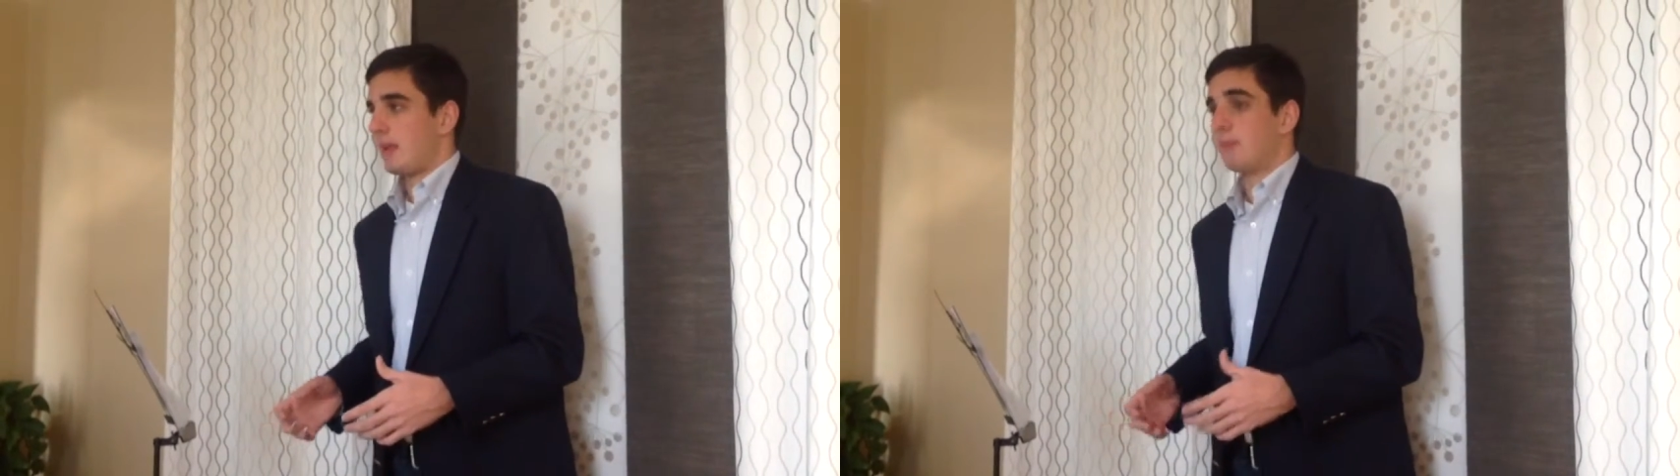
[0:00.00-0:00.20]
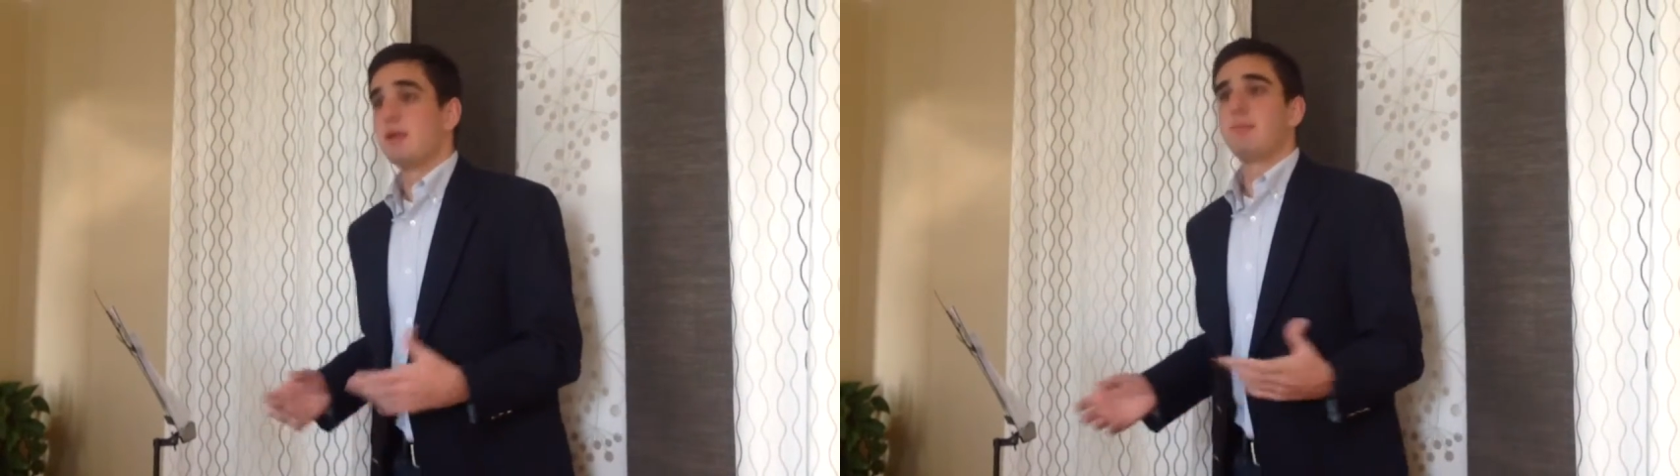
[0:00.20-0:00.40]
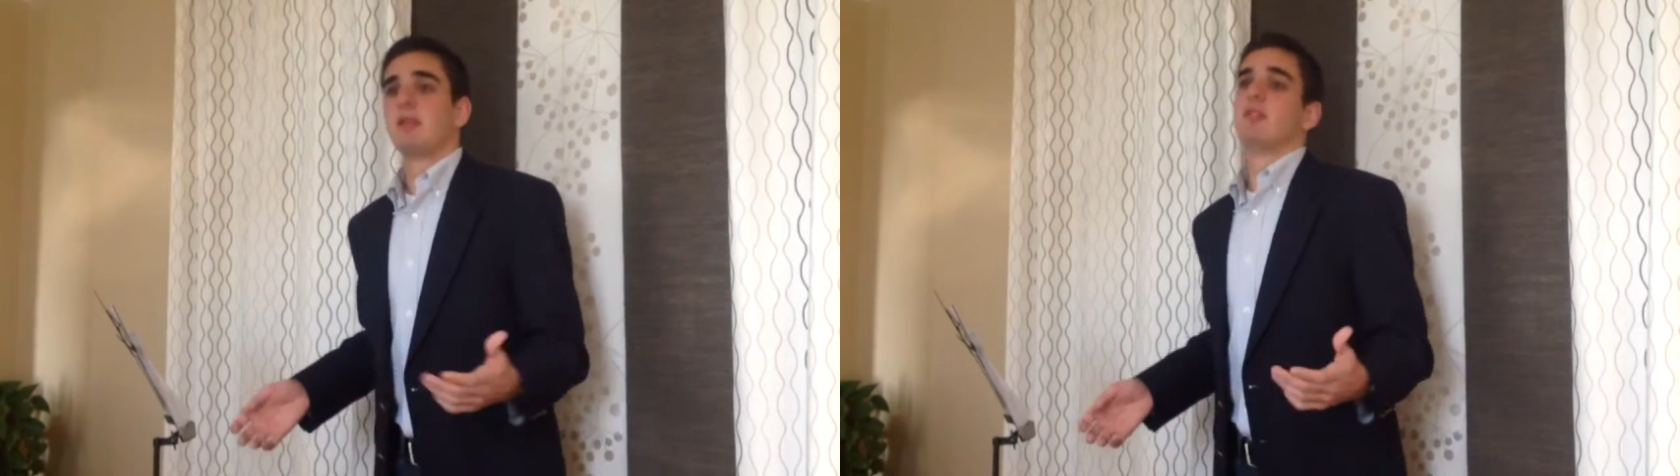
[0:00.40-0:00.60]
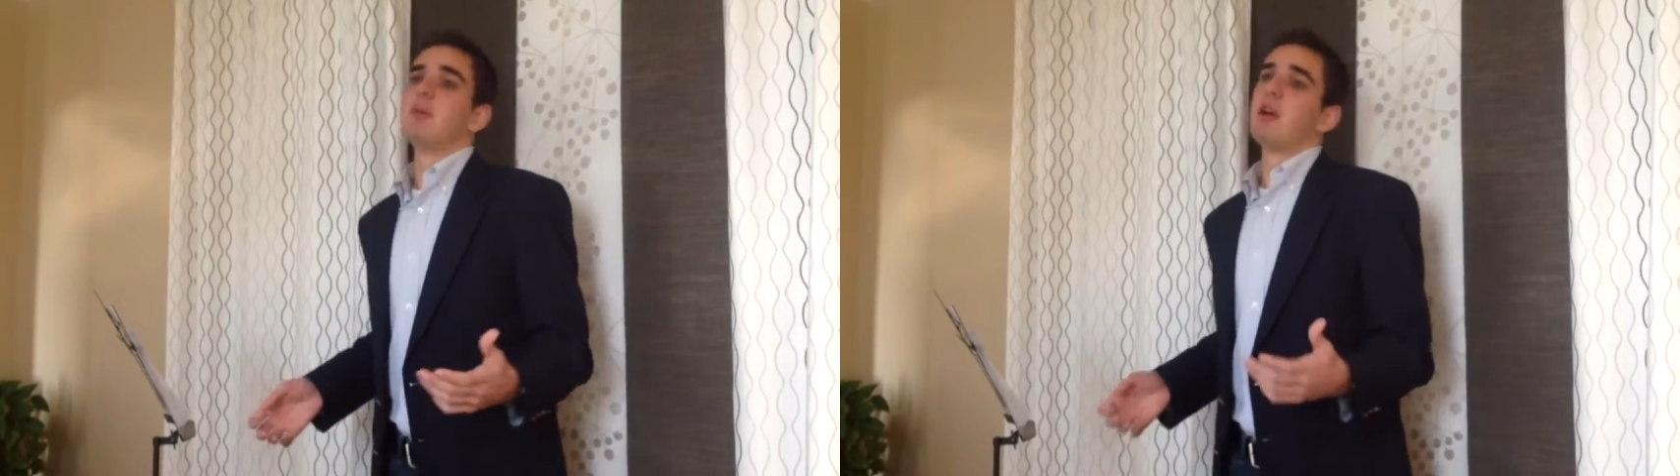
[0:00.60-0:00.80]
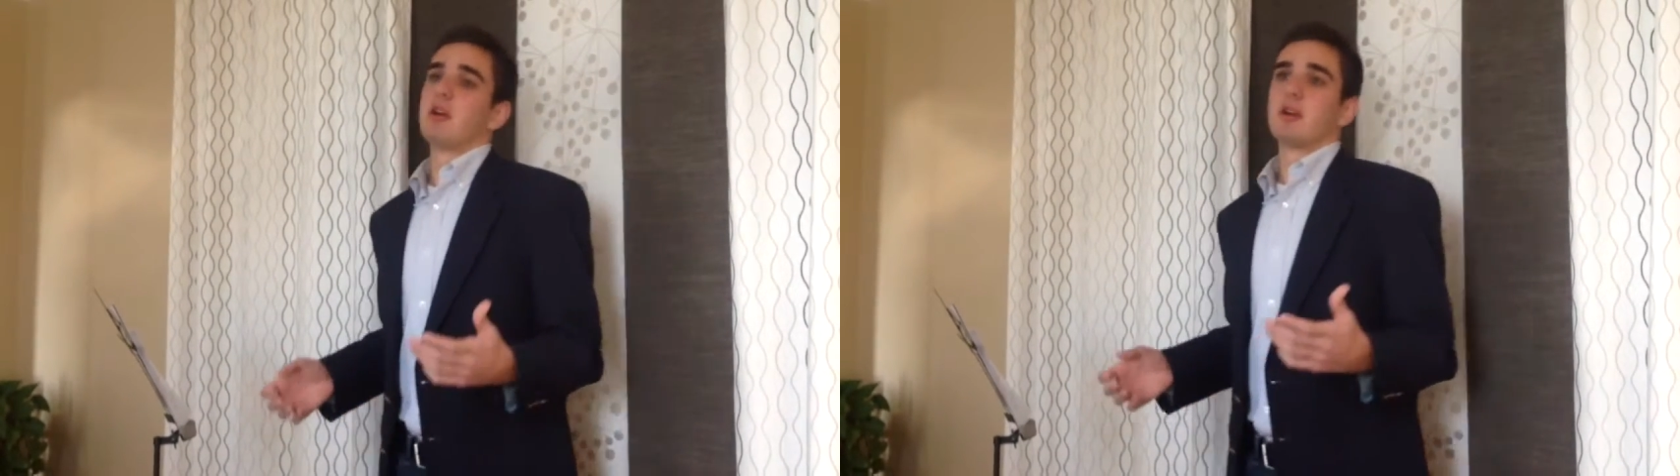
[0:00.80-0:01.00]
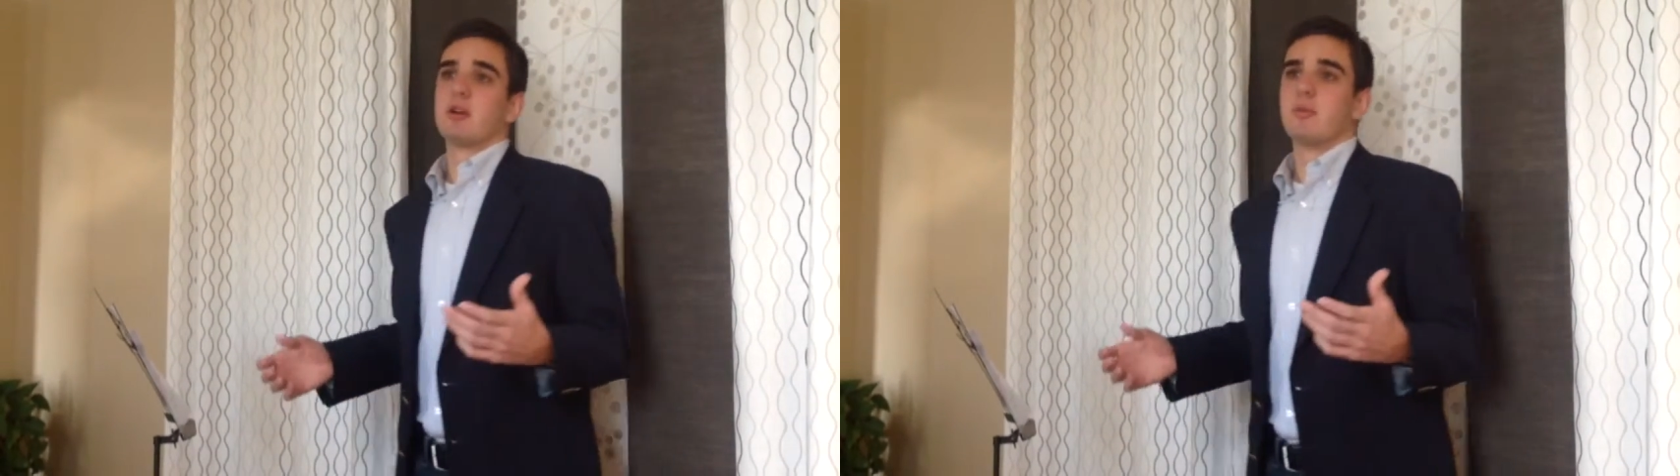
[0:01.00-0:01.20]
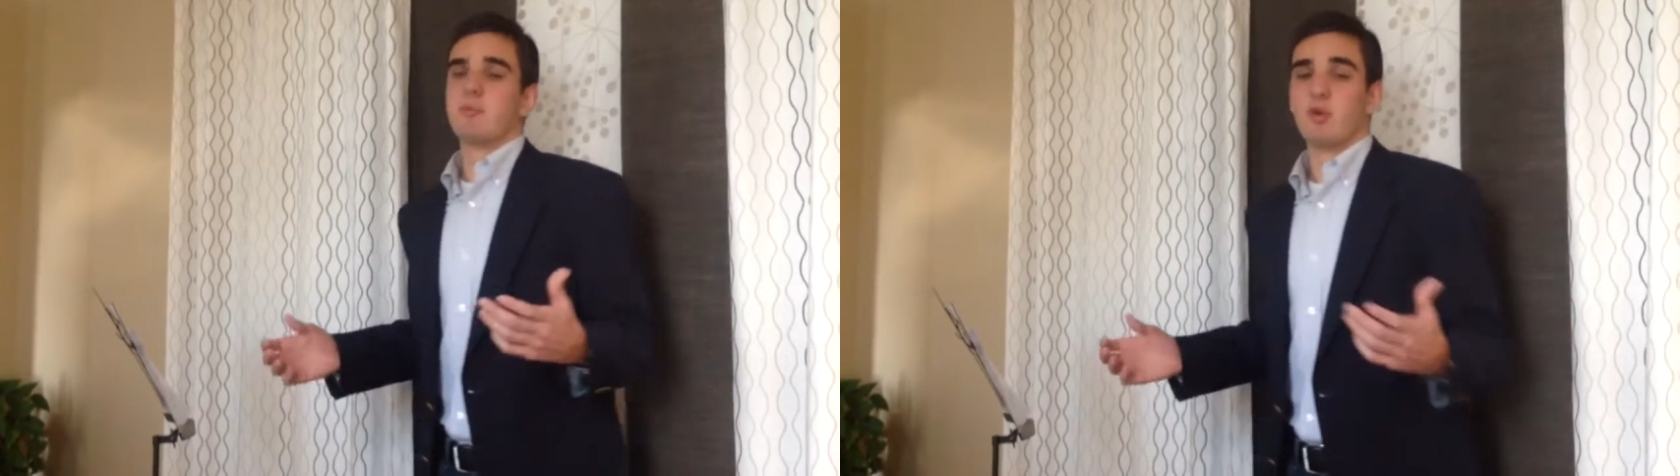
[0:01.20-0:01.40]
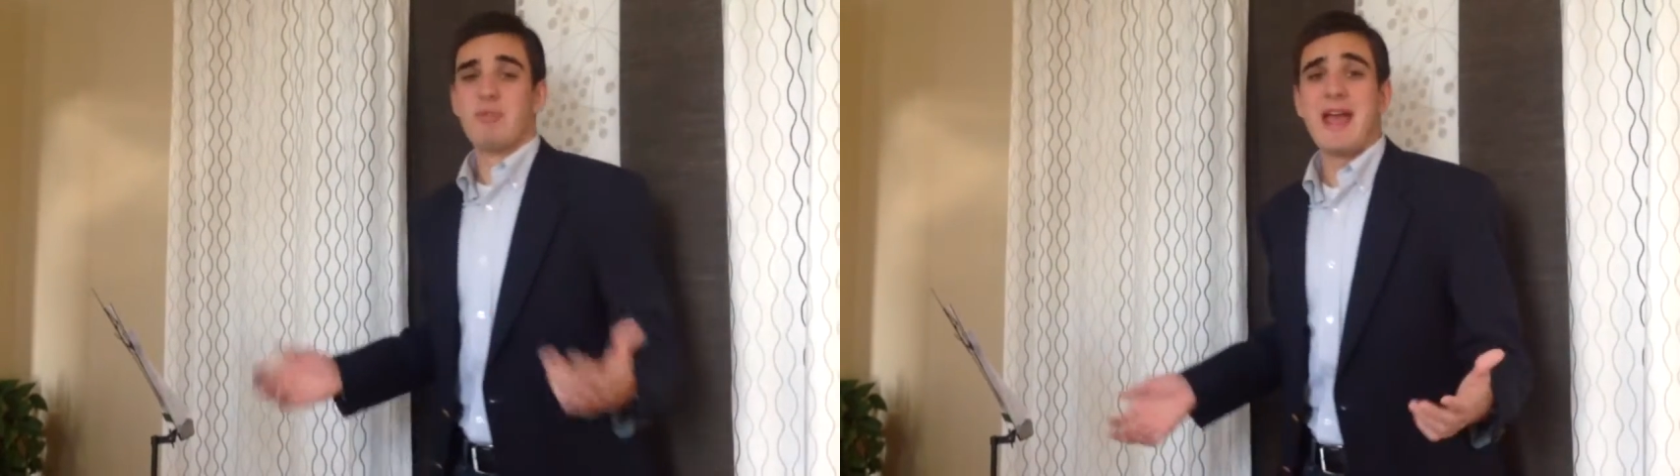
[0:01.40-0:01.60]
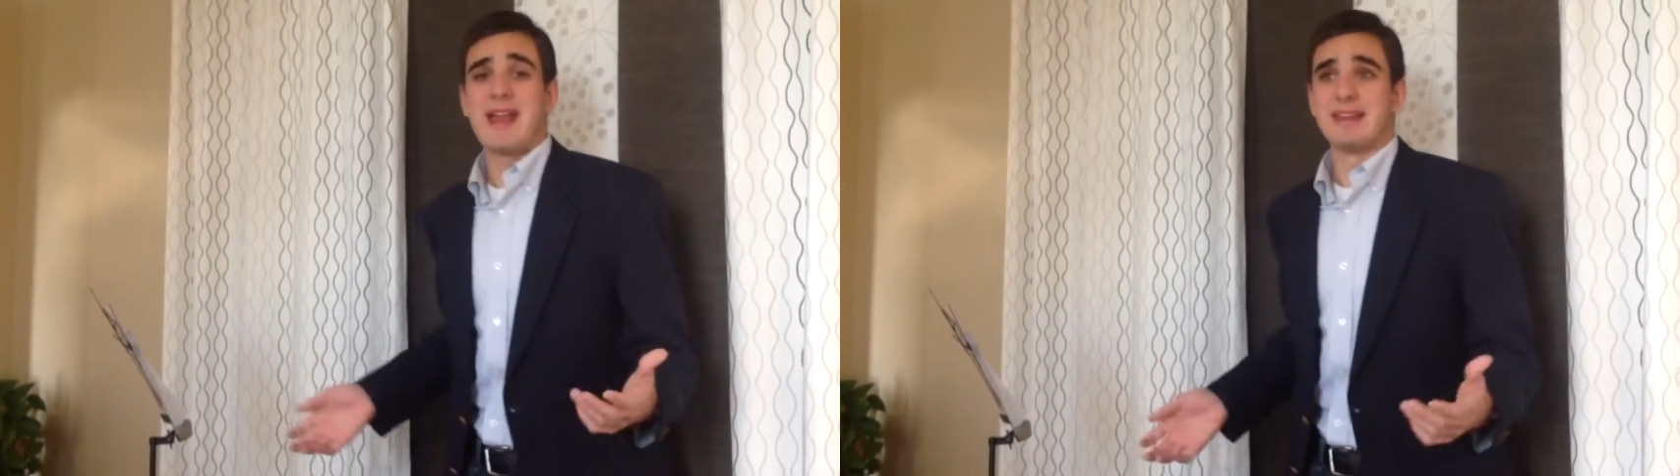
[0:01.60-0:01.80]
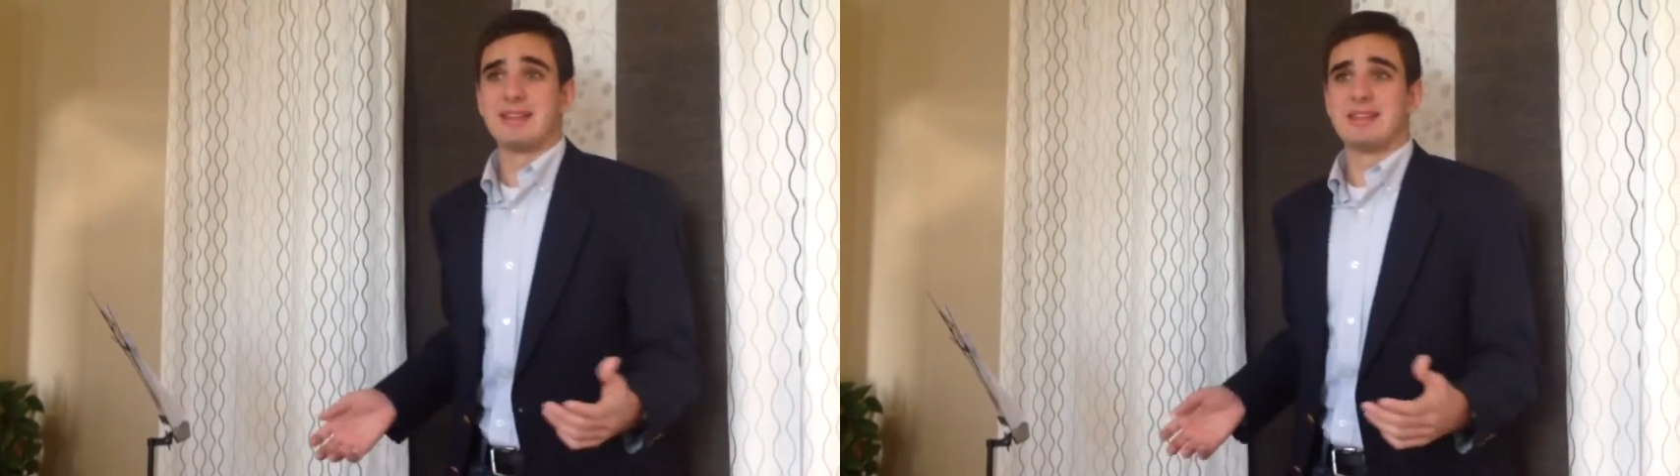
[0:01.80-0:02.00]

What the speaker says: the people of America were panicked.